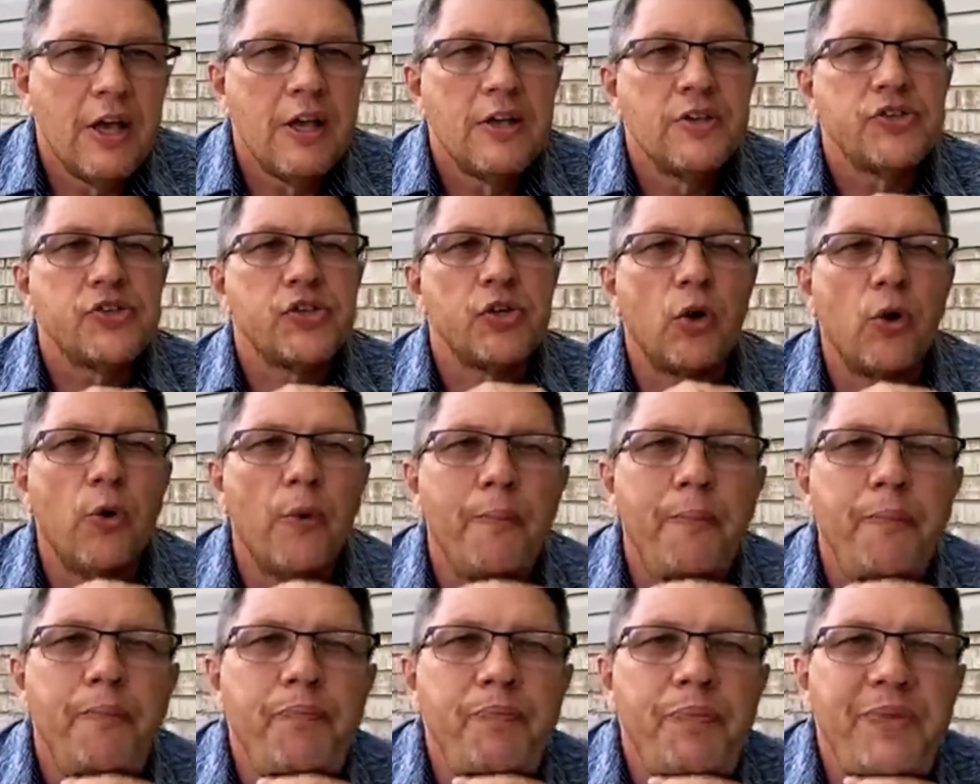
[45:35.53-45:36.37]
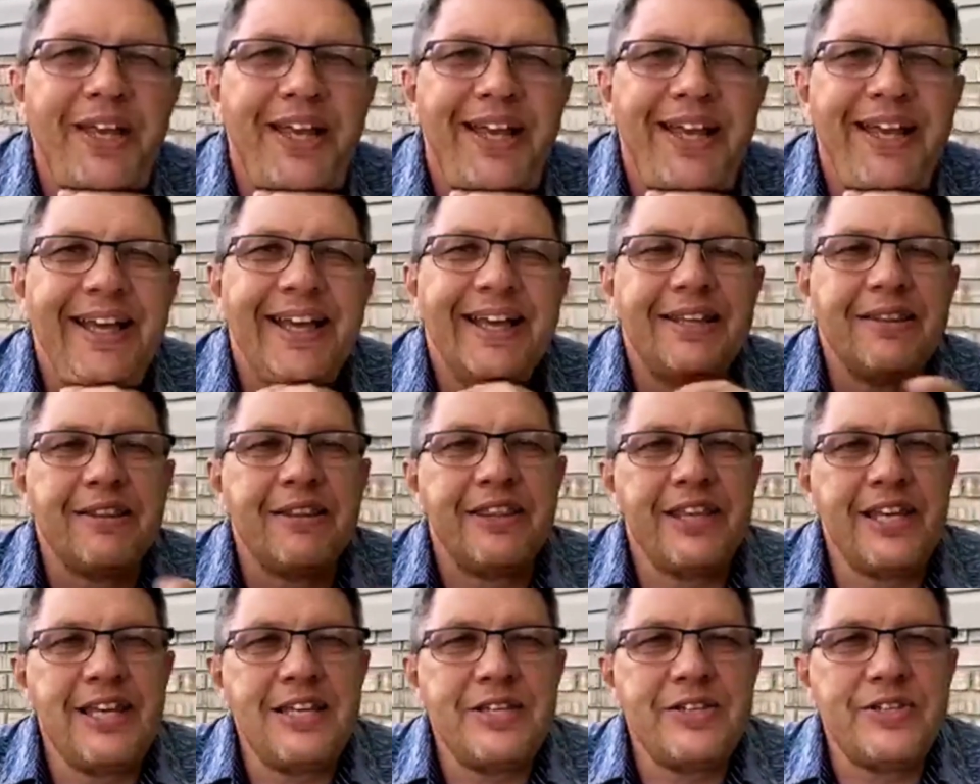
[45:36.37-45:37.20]
So in
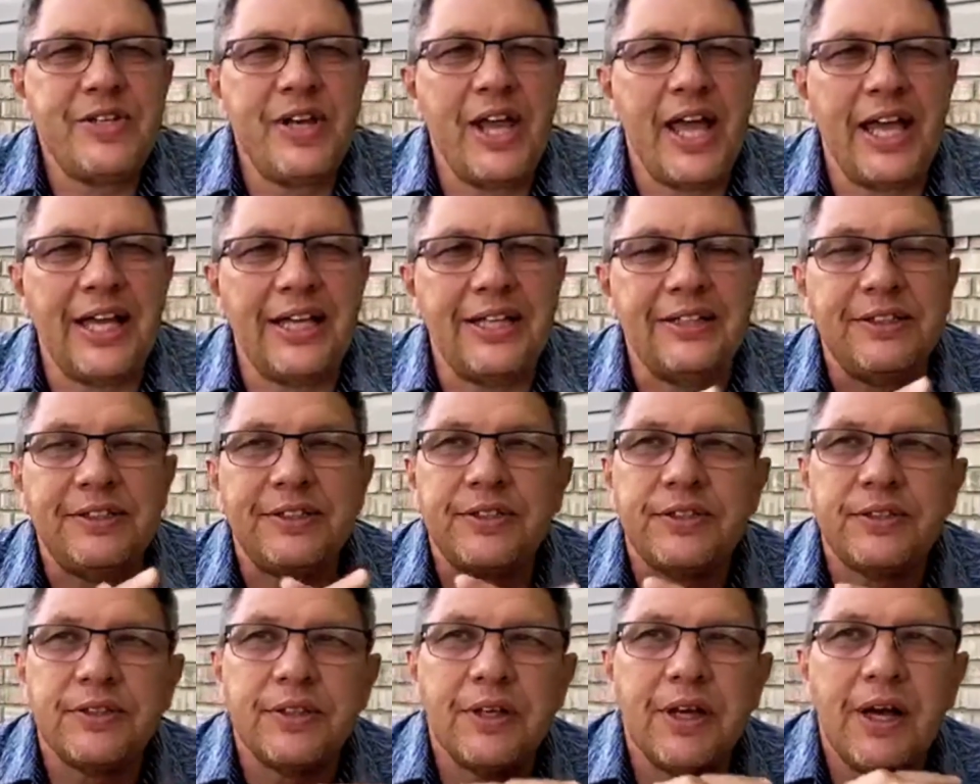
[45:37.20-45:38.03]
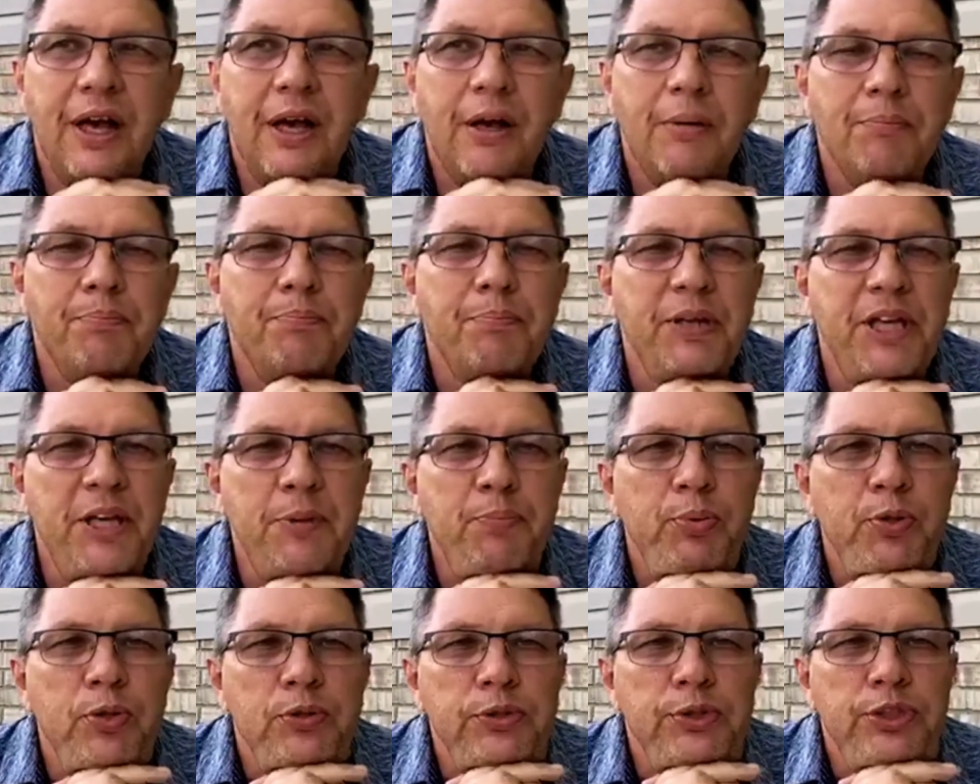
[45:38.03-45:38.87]
these days,
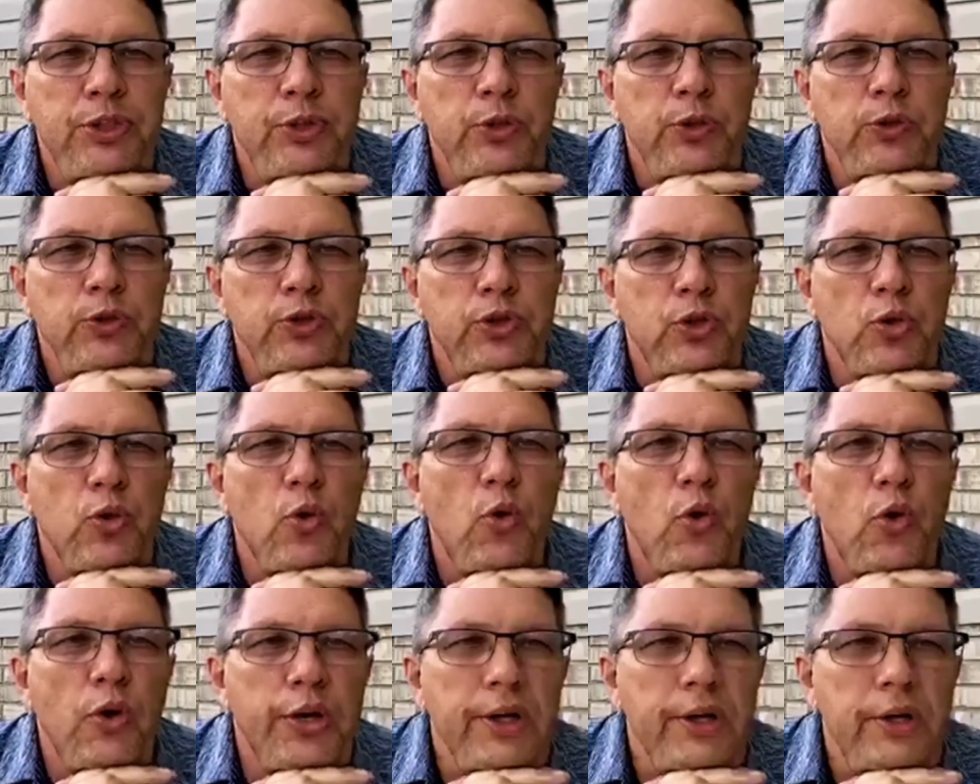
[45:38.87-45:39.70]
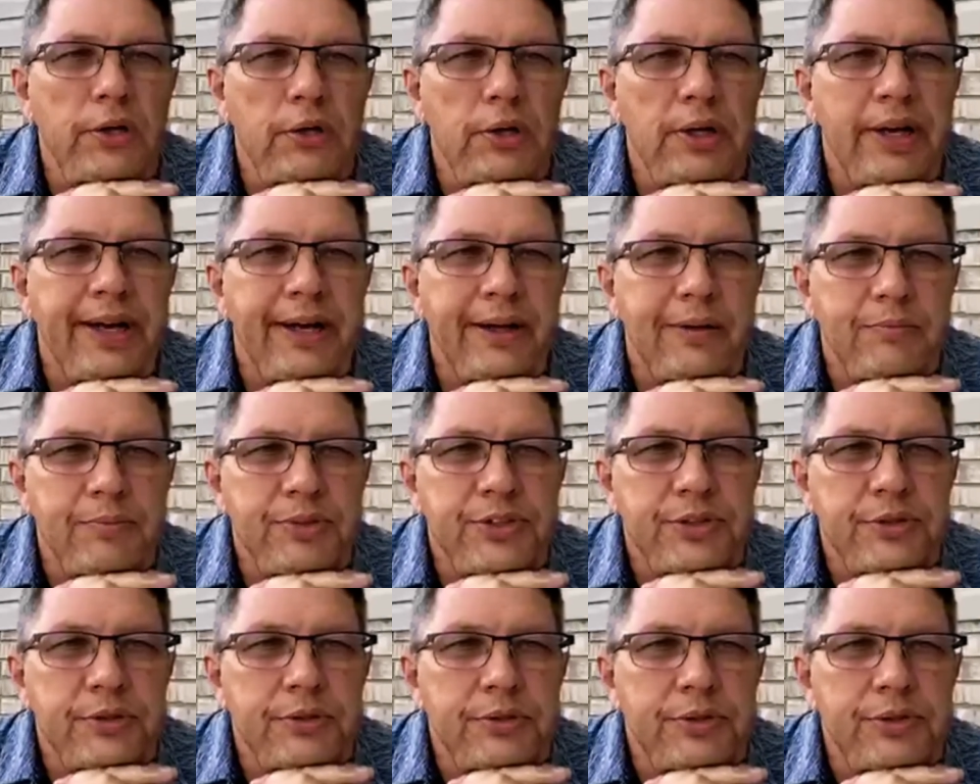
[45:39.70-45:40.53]
people used oil
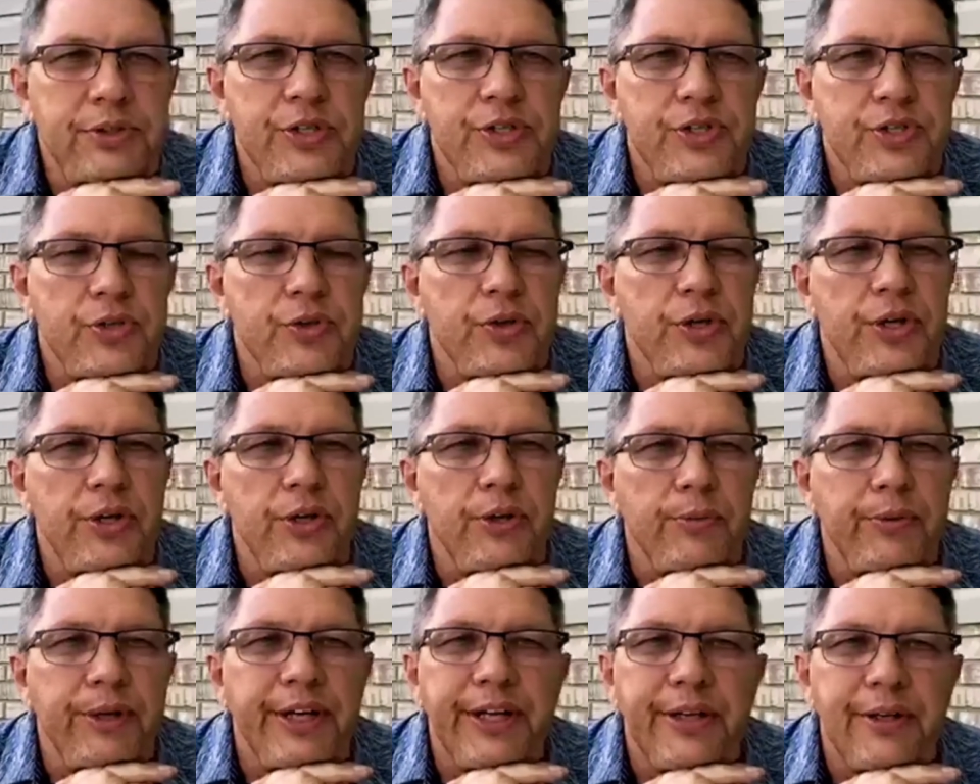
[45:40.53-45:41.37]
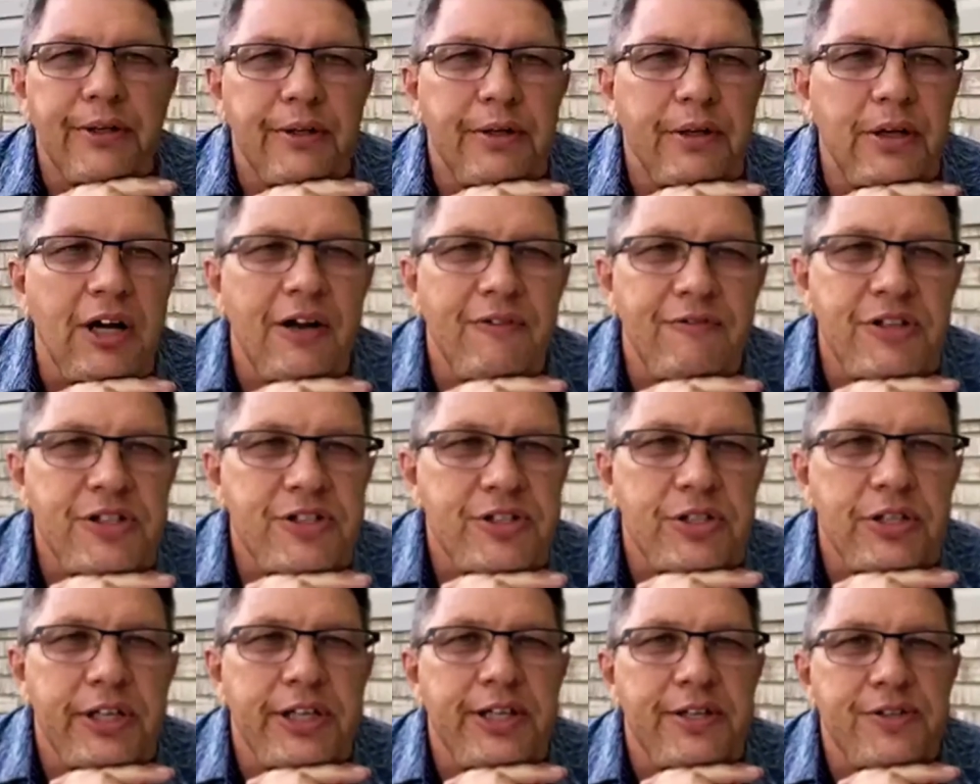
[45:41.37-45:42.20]
lamps, just so you know, right?
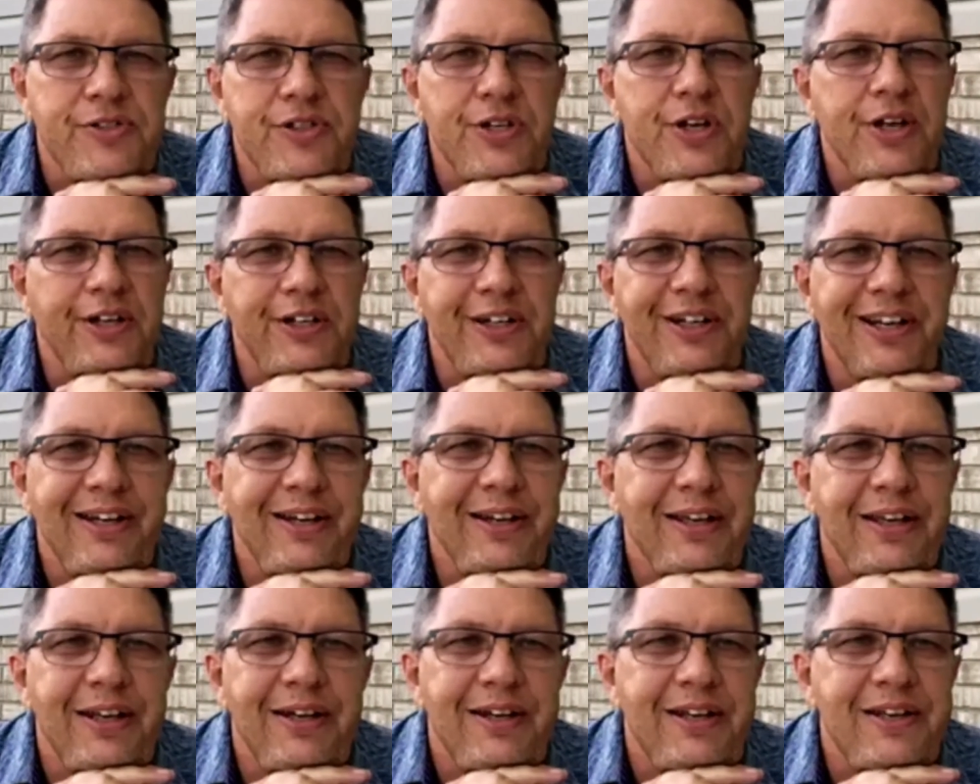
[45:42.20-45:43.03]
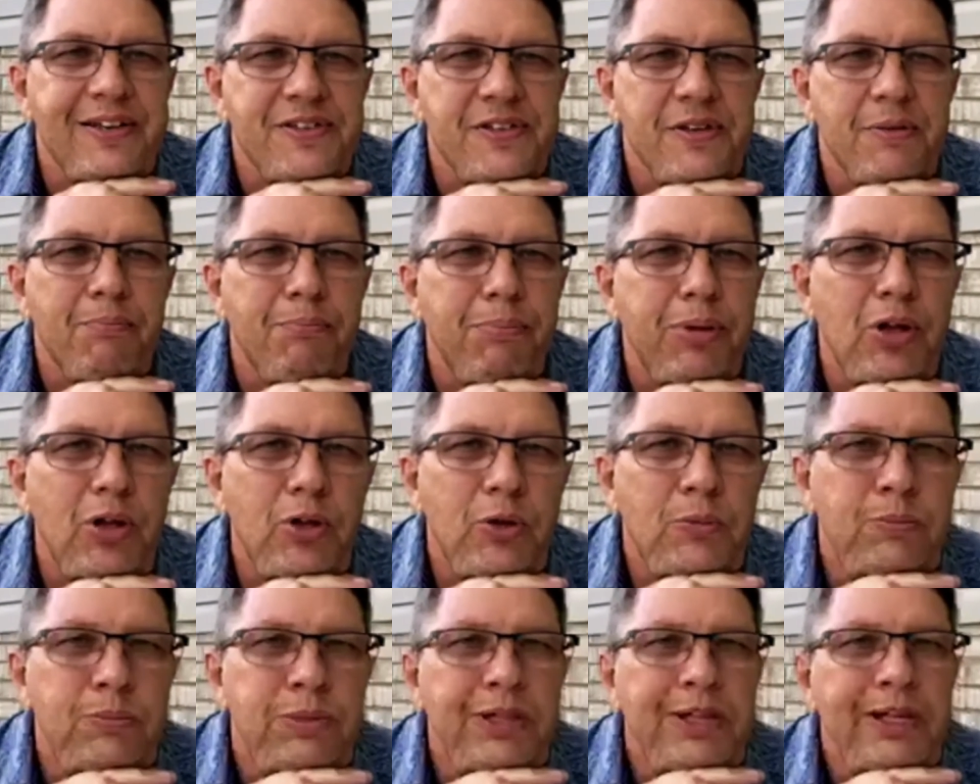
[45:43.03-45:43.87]
Obviously, it's not an incandescent
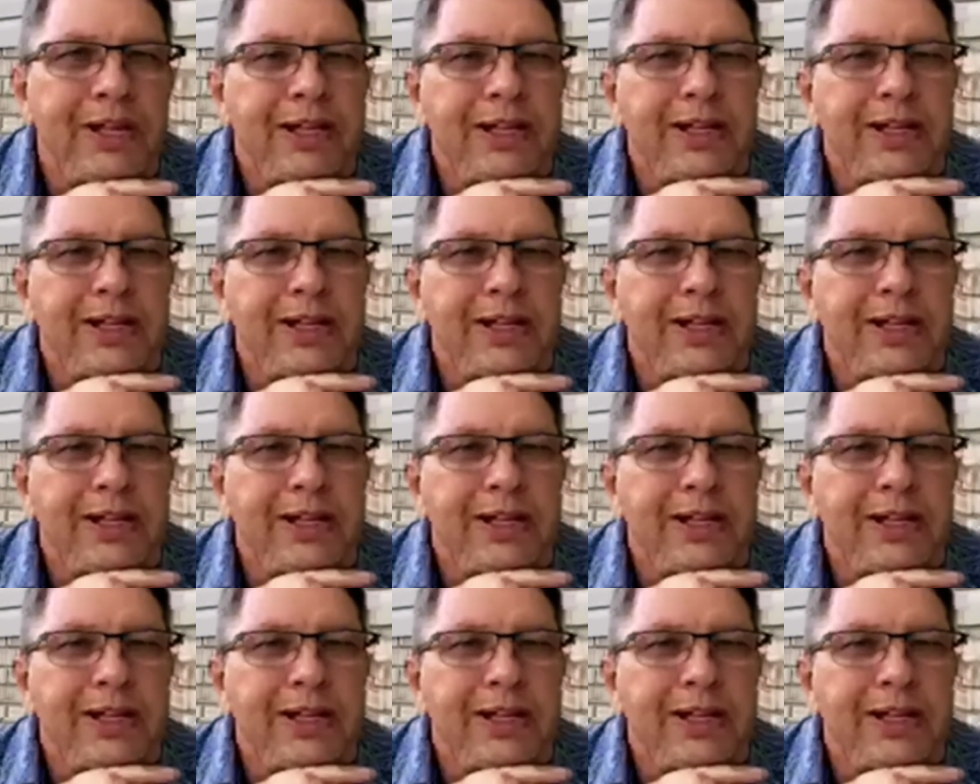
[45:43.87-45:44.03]
bulb.